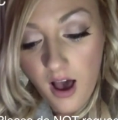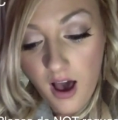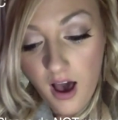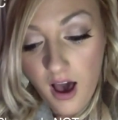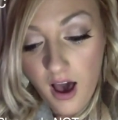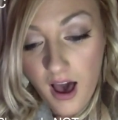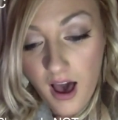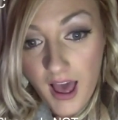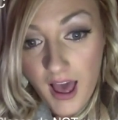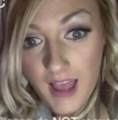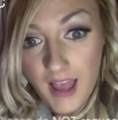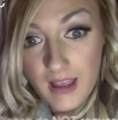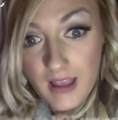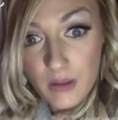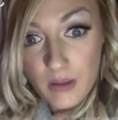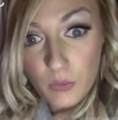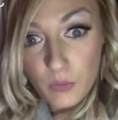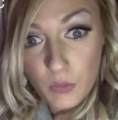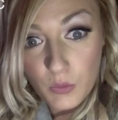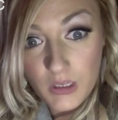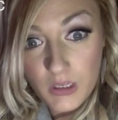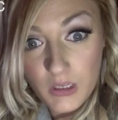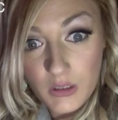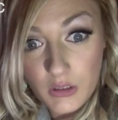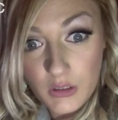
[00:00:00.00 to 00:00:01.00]
I
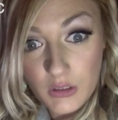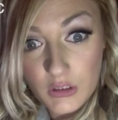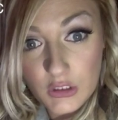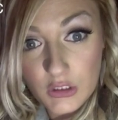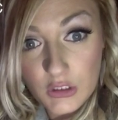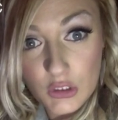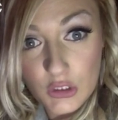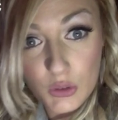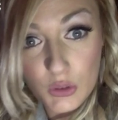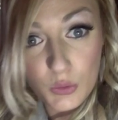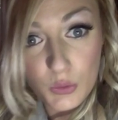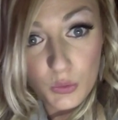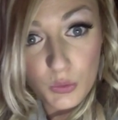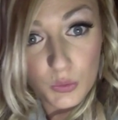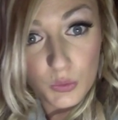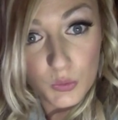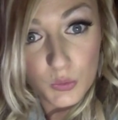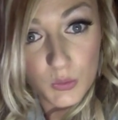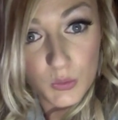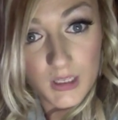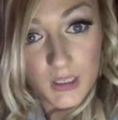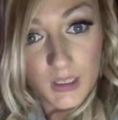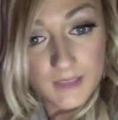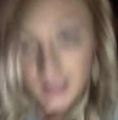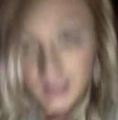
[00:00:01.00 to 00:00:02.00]
will
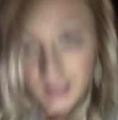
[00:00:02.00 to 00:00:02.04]
do.